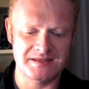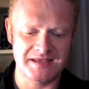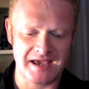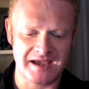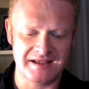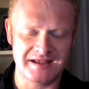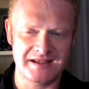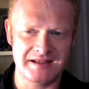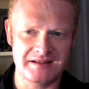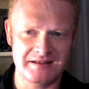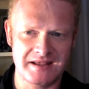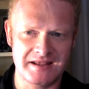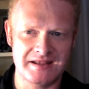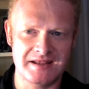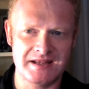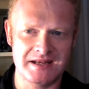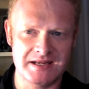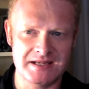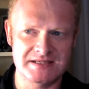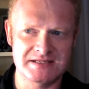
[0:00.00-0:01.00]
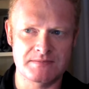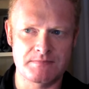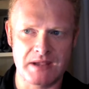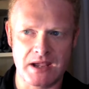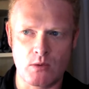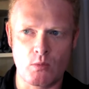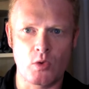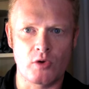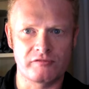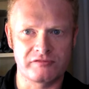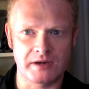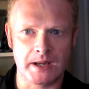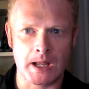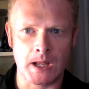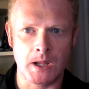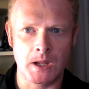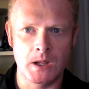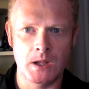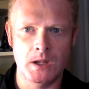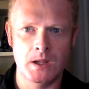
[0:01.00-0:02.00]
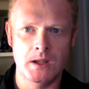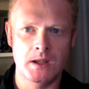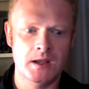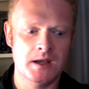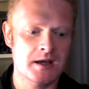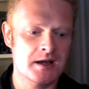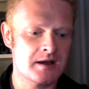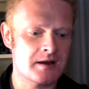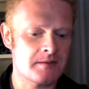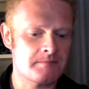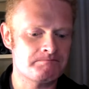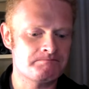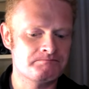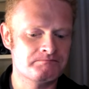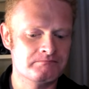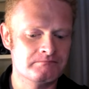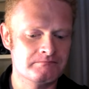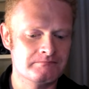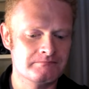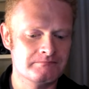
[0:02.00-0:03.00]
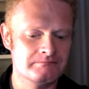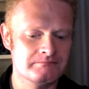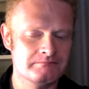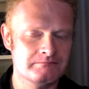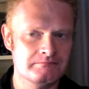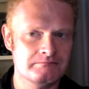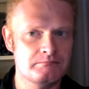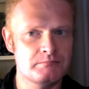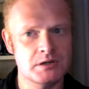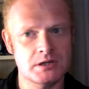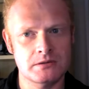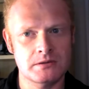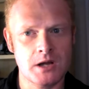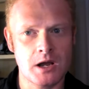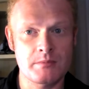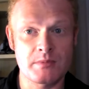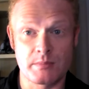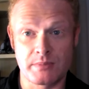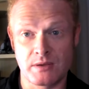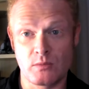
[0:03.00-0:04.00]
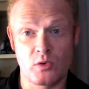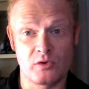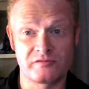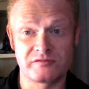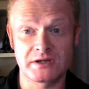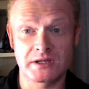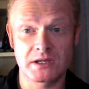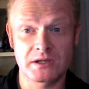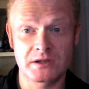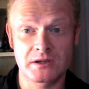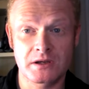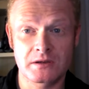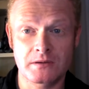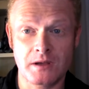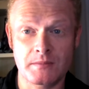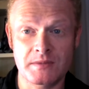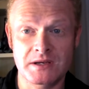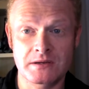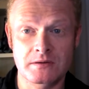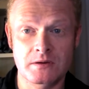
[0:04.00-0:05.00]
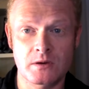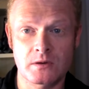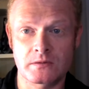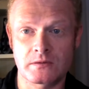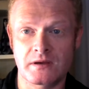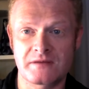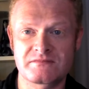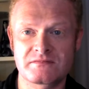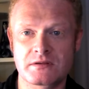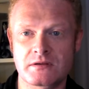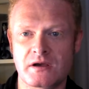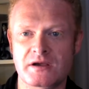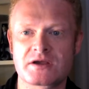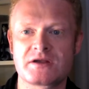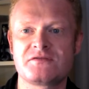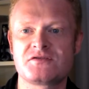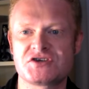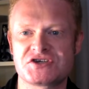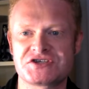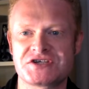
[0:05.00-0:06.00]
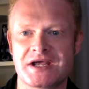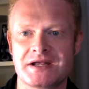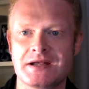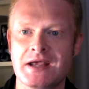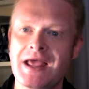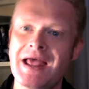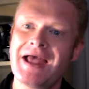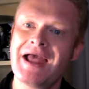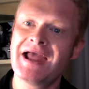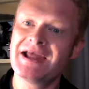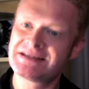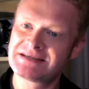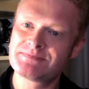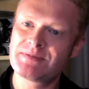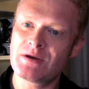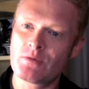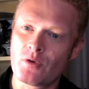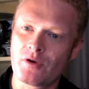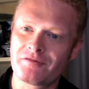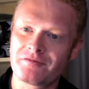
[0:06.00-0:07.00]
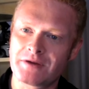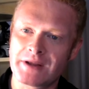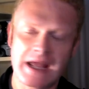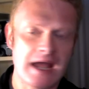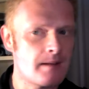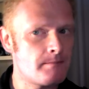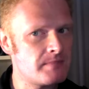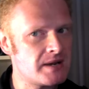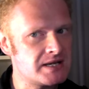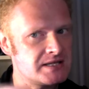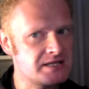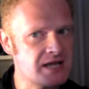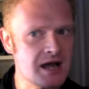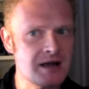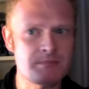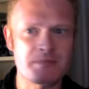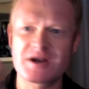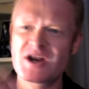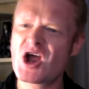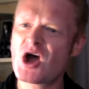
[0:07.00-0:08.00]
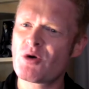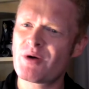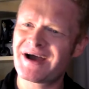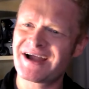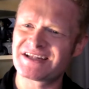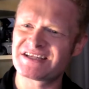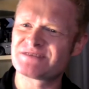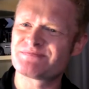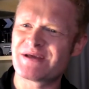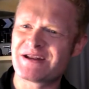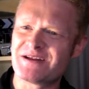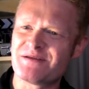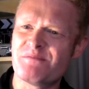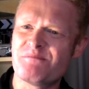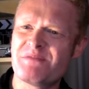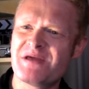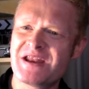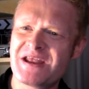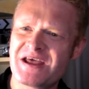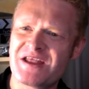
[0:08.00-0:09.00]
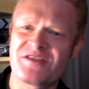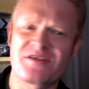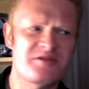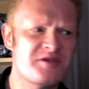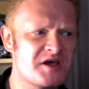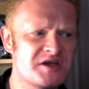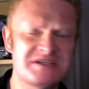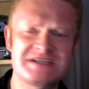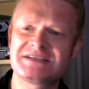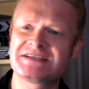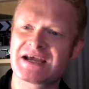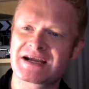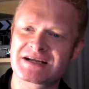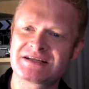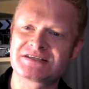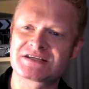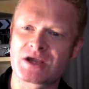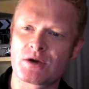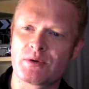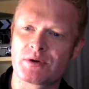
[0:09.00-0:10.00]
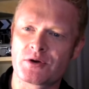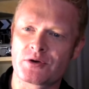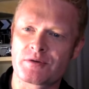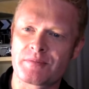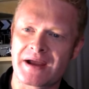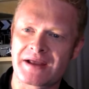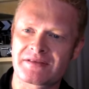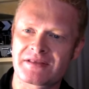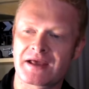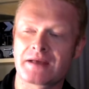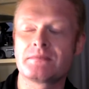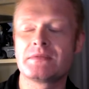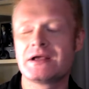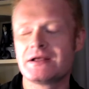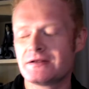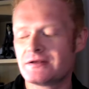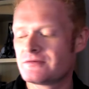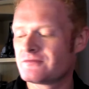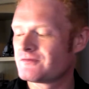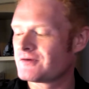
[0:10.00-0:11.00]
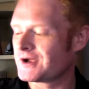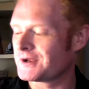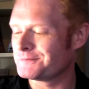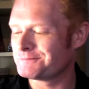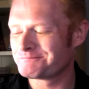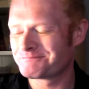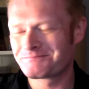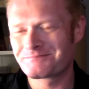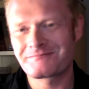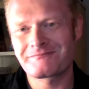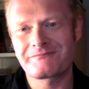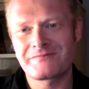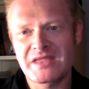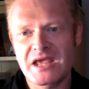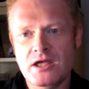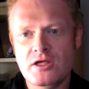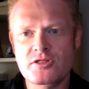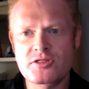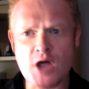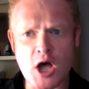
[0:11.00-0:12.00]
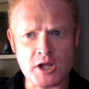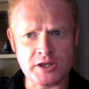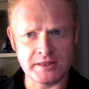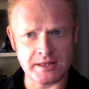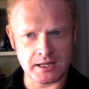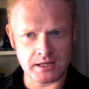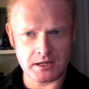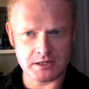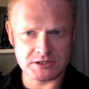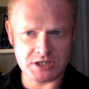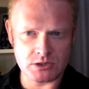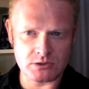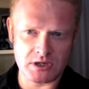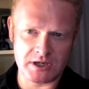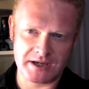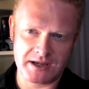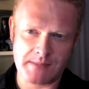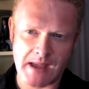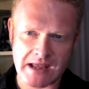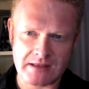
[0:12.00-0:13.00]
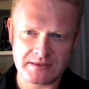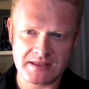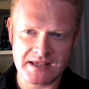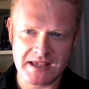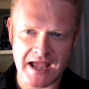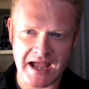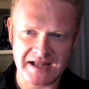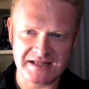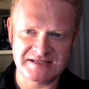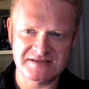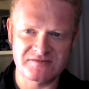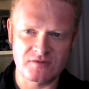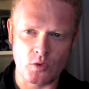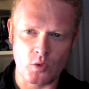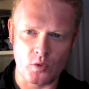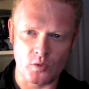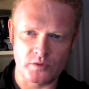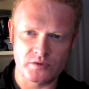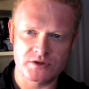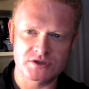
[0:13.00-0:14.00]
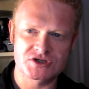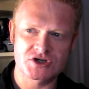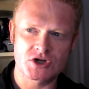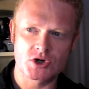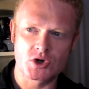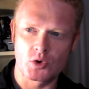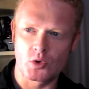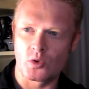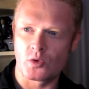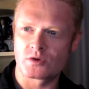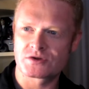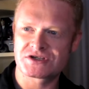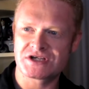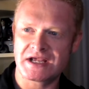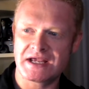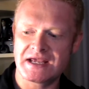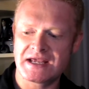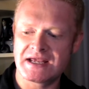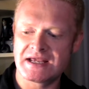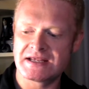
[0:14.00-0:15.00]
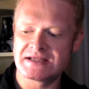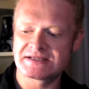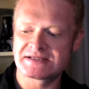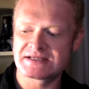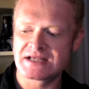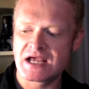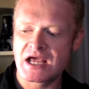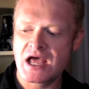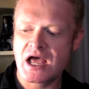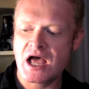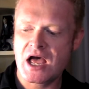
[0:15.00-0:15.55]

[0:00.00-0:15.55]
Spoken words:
it is a bit waffly. But I'm a bit waffly. I mean, God, I could have just said, it's a bit waffly and been done. But no, I had to spend a minute and 30 seconds going on about that. Right. Third thing I don't like about the Ads for Authors course is,